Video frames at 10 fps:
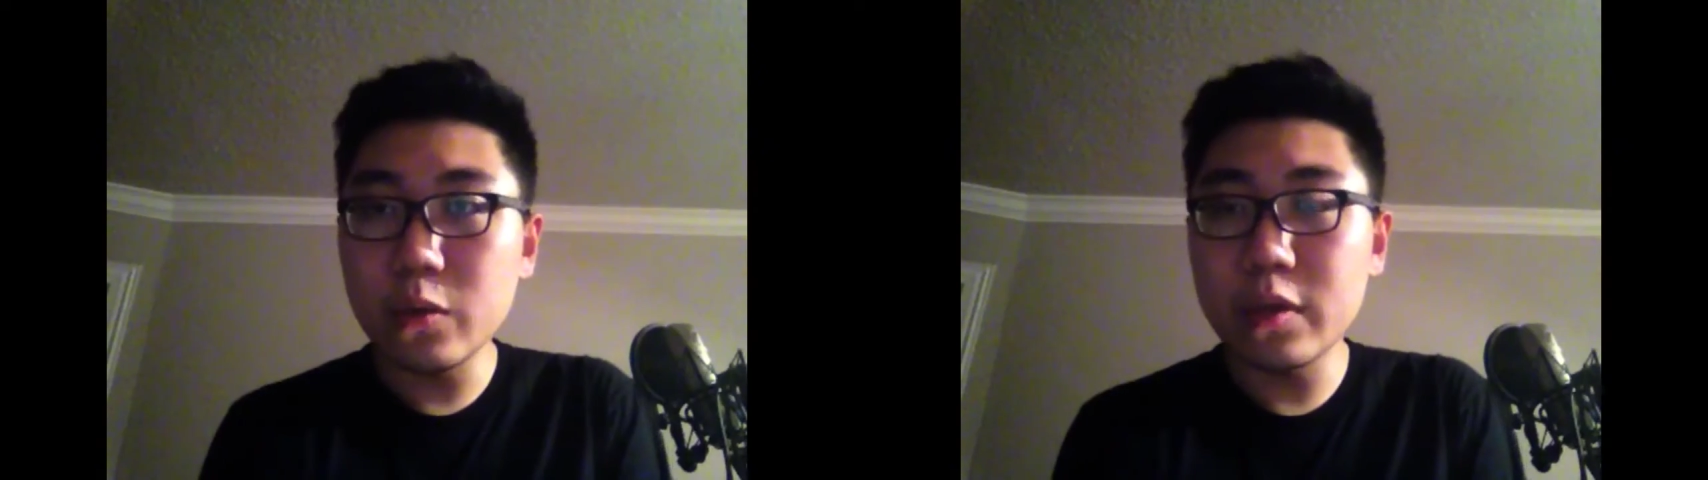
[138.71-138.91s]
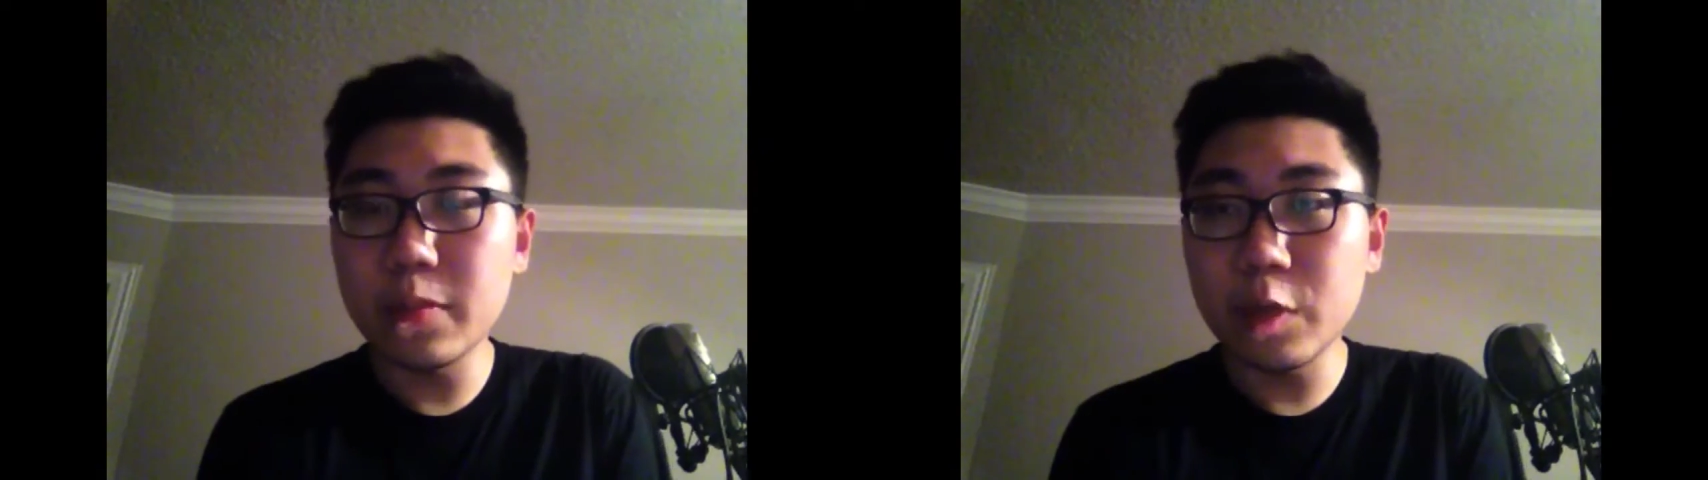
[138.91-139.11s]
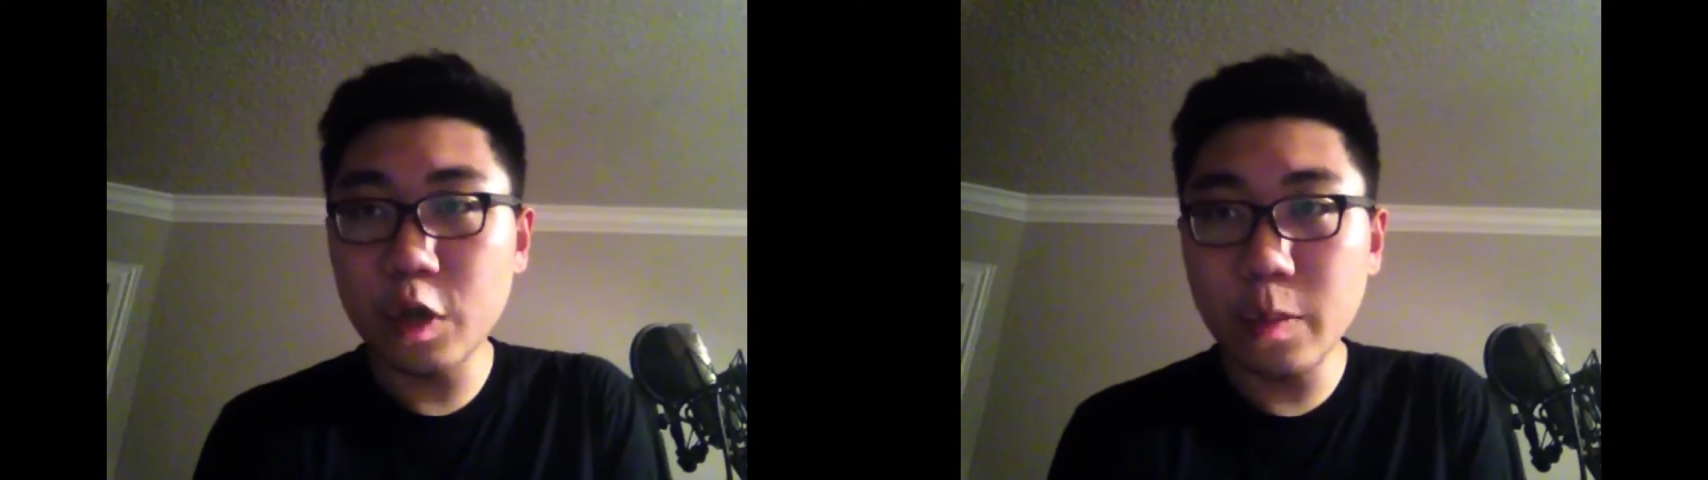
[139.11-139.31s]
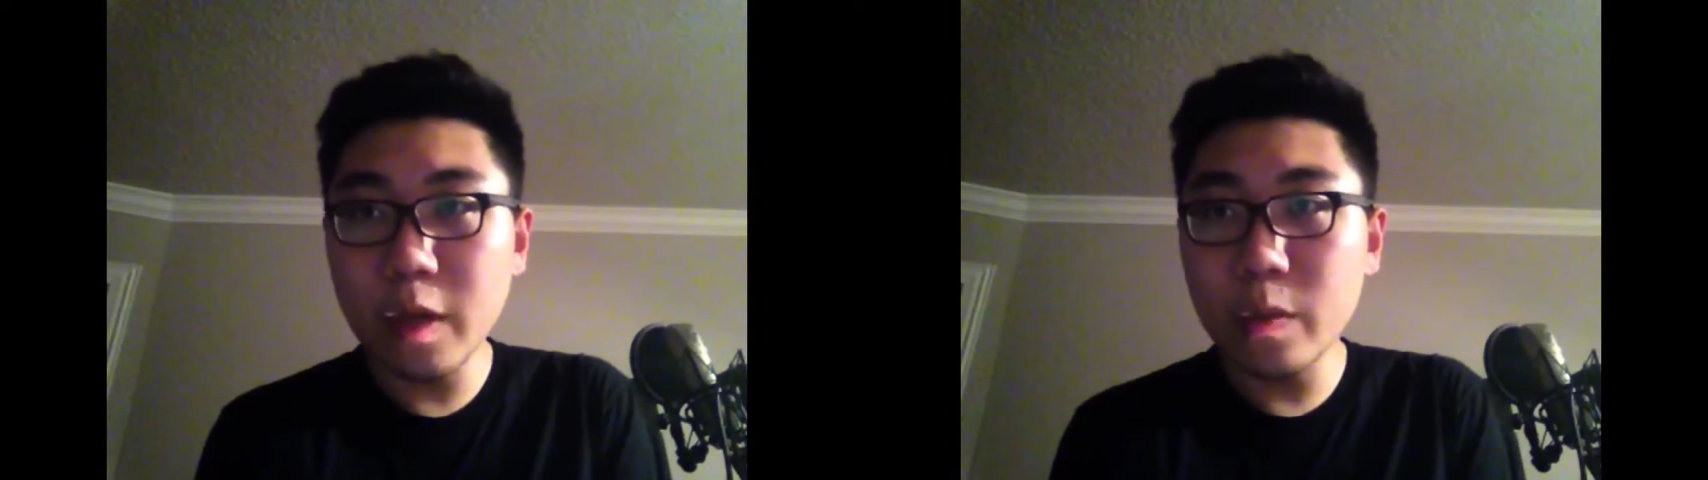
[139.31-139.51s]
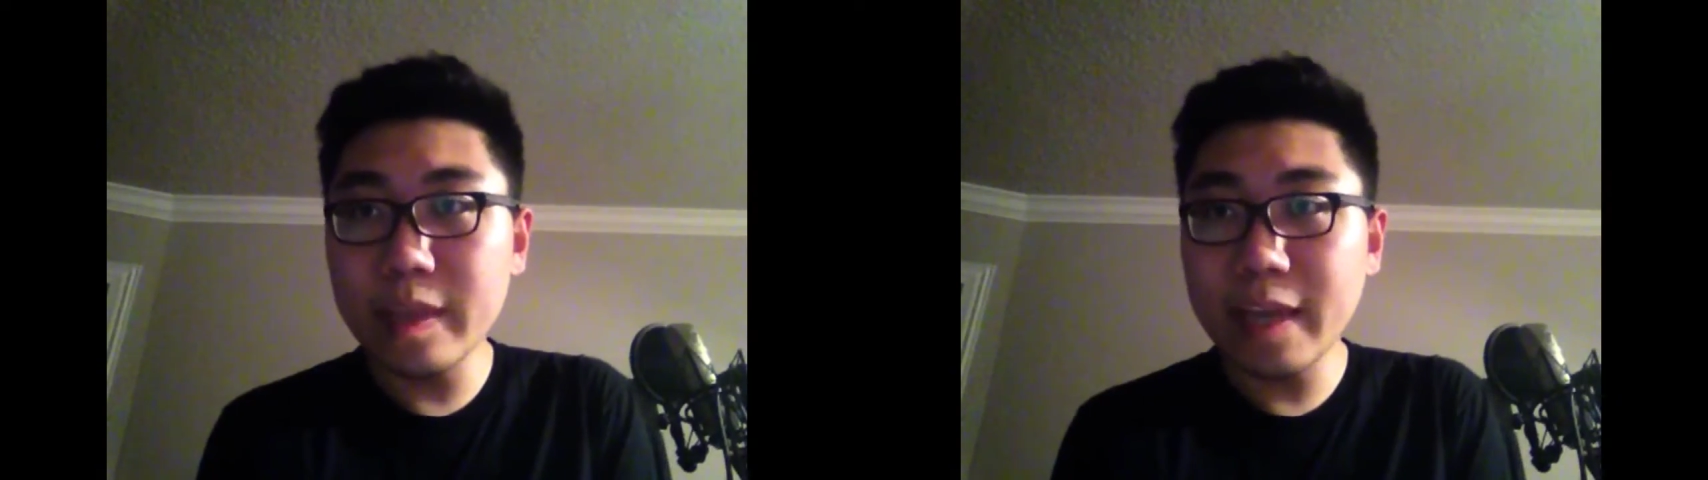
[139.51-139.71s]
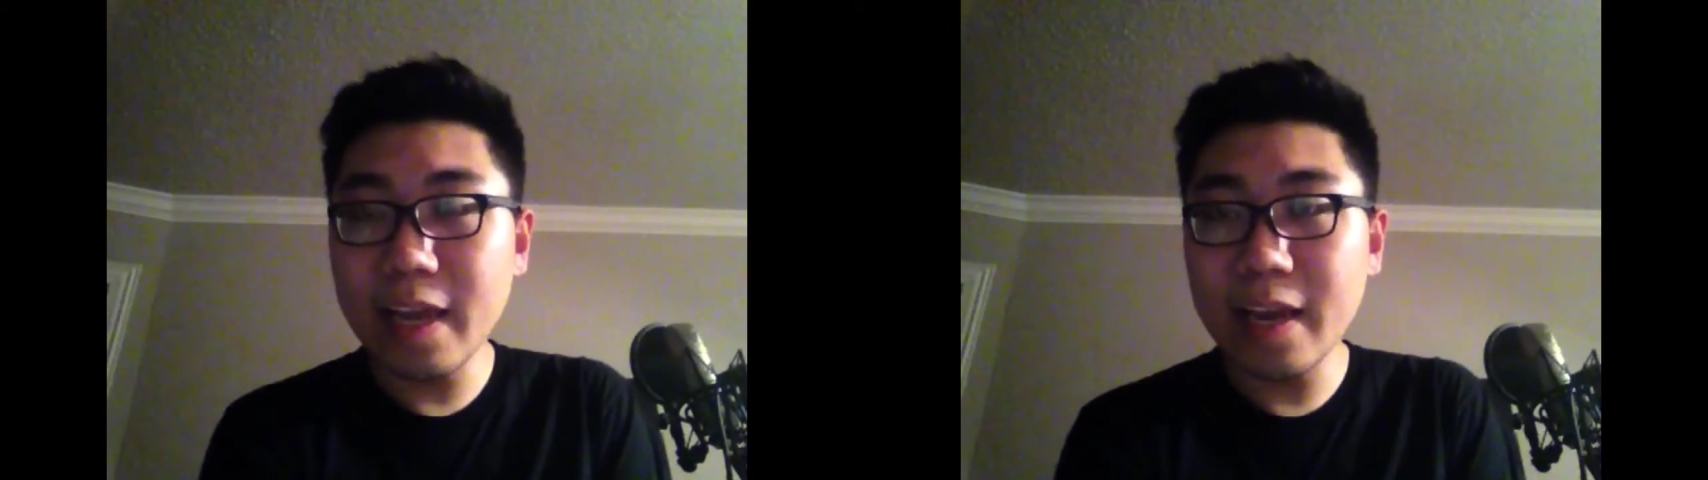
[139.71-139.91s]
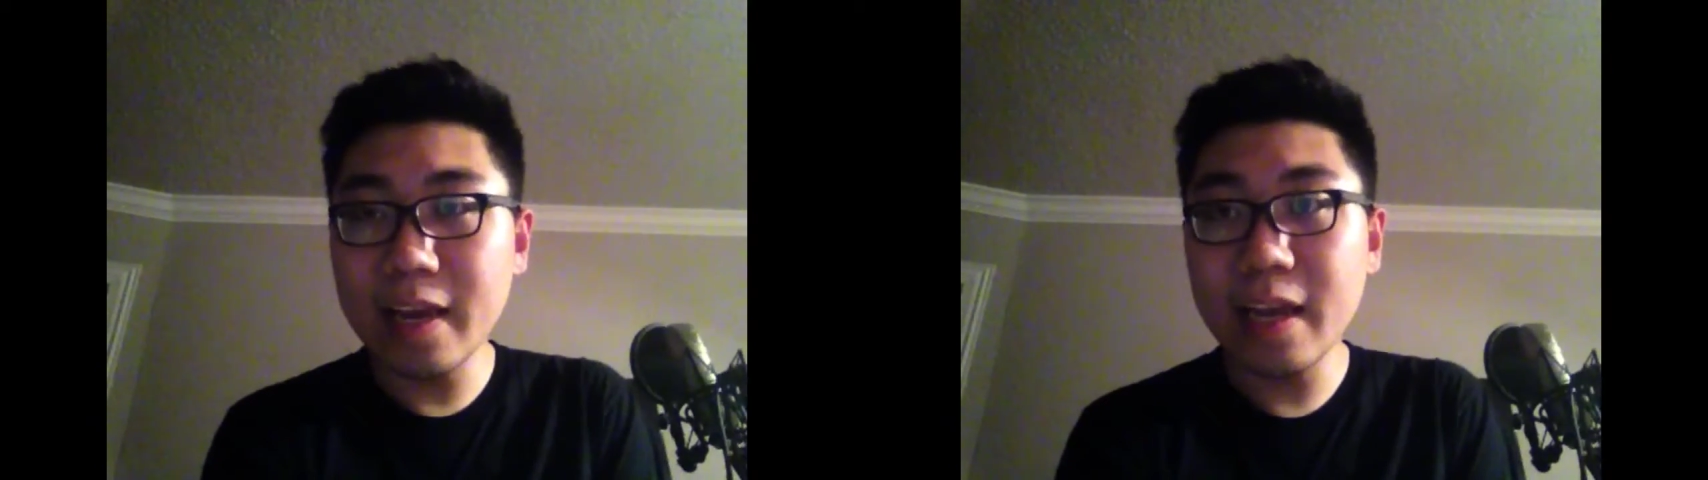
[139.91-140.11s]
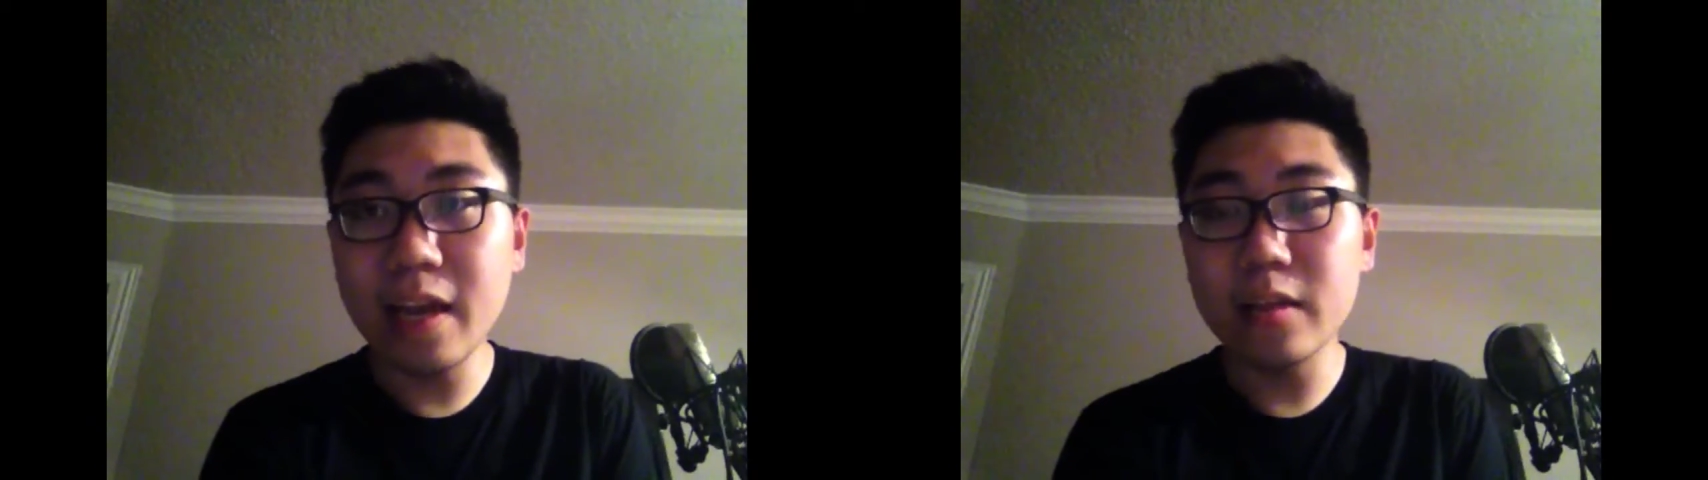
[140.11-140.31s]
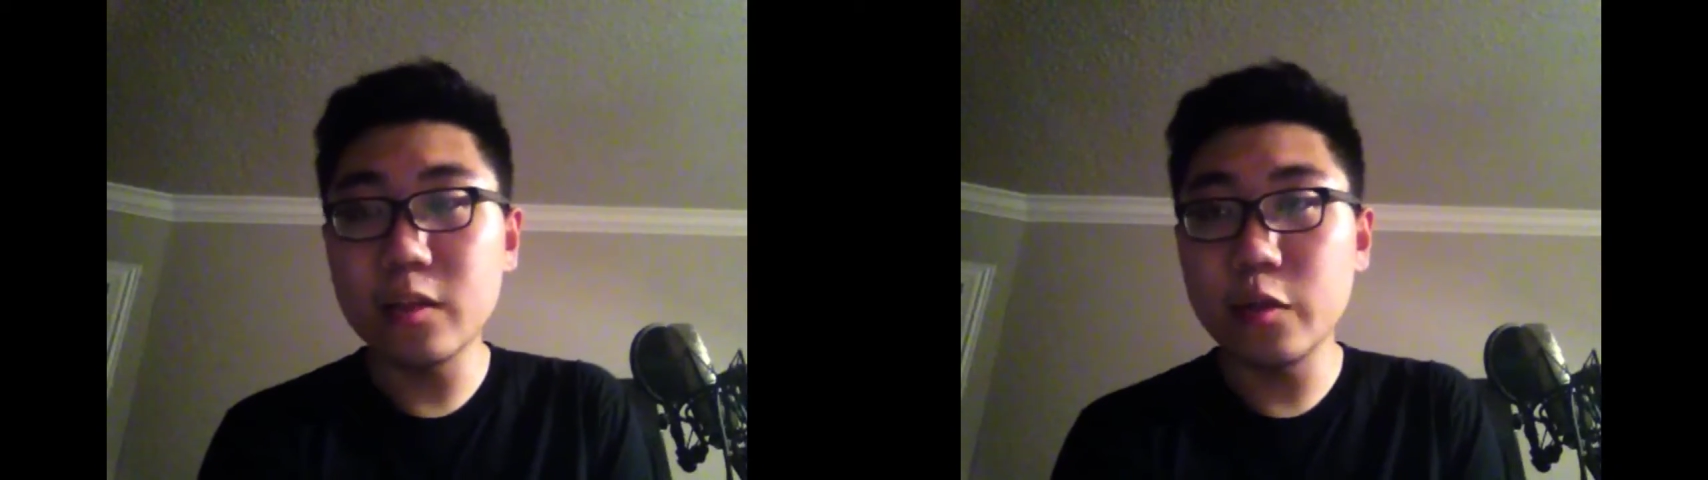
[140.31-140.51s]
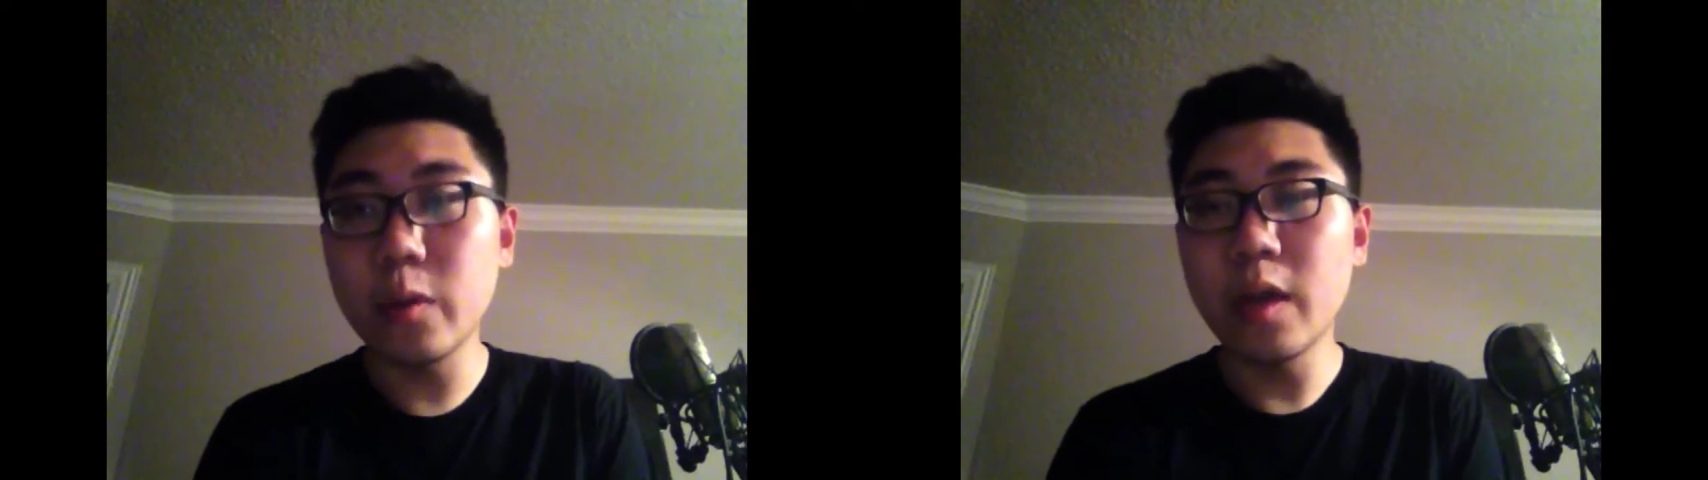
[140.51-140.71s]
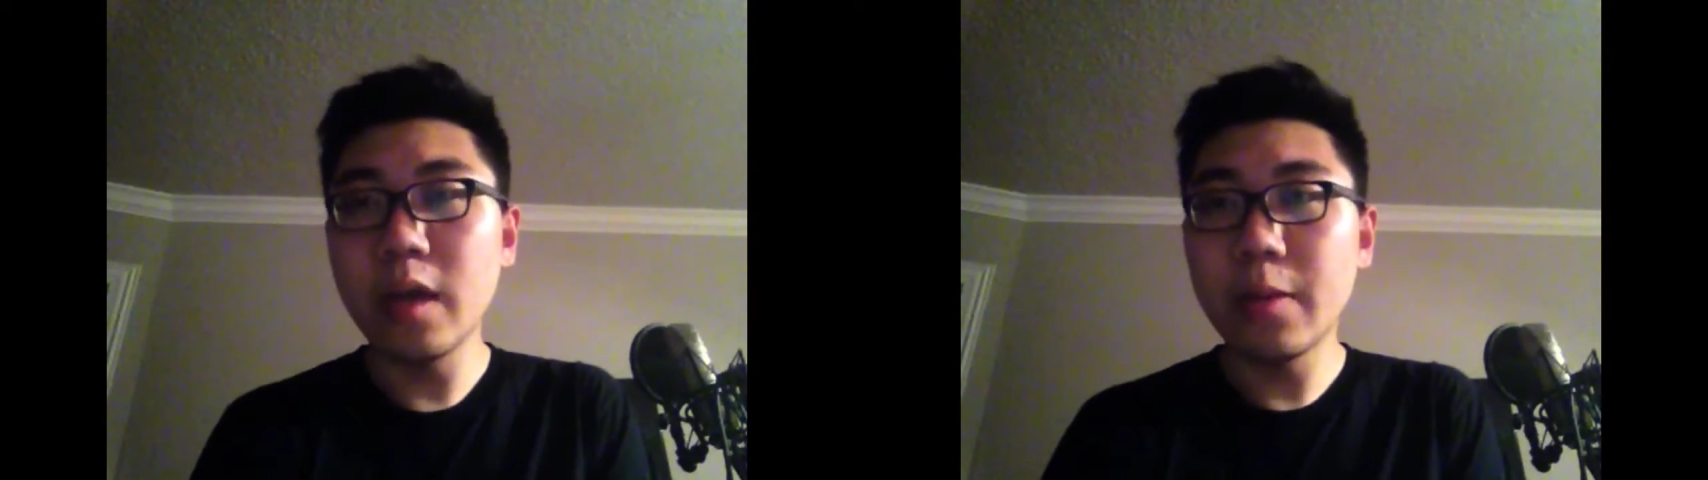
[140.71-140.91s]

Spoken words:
You're determining what they can and cannot do,